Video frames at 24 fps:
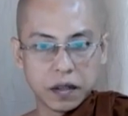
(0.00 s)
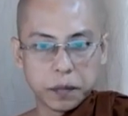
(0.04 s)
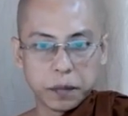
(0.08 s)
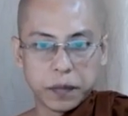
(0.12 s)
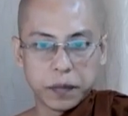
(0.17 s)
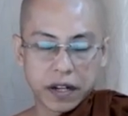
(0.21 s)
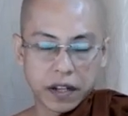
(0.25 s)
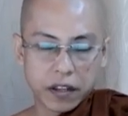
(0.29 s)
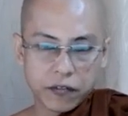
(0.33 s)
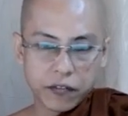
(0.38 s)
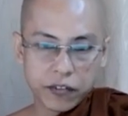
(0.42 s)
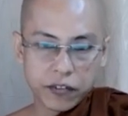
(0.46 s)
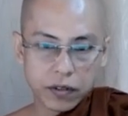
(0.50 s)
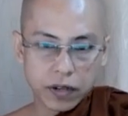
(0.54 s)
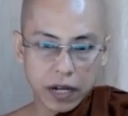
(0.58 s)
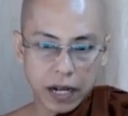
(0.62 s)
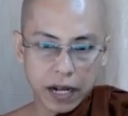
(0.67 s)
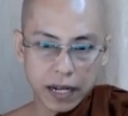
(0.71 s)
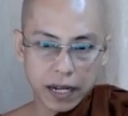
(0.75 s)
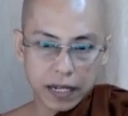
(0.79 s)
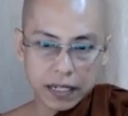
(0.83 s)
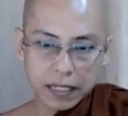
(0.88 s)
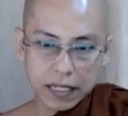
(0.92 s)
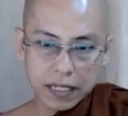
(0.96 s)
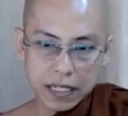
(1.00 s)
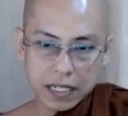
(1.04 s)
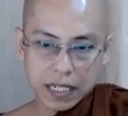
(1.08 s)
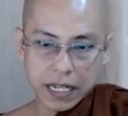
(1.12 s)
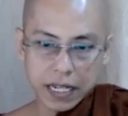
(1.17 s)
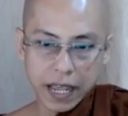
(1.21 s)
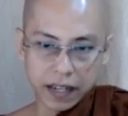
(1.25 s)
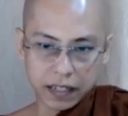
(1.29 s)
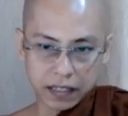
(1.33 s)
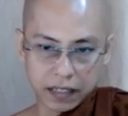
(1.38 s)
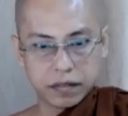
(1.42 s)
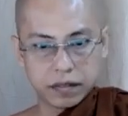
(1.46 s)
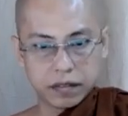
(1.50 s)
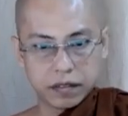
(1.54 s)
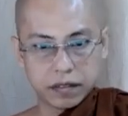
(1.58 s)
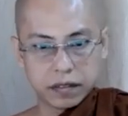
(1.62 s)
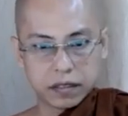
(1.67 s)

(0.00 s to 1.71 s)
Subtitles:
But if you understand